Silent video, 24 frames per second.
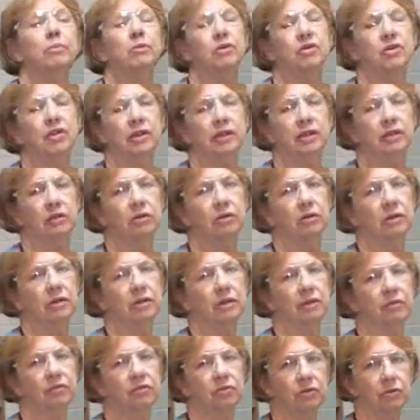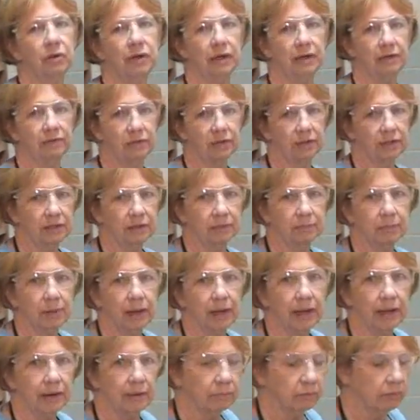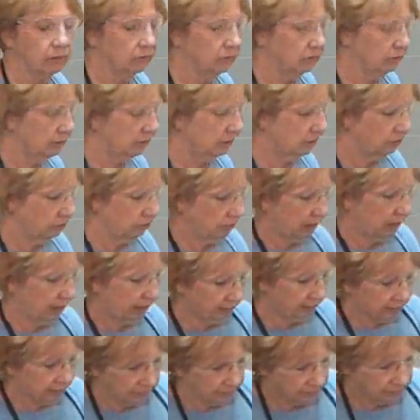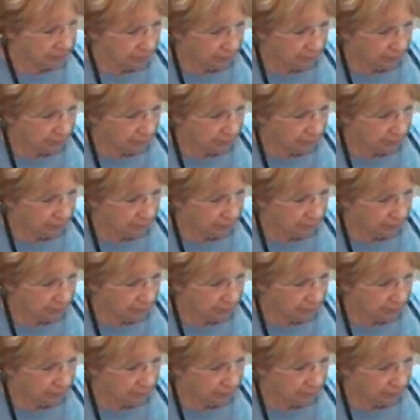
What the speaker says: particularly if you have incompatibles in your acid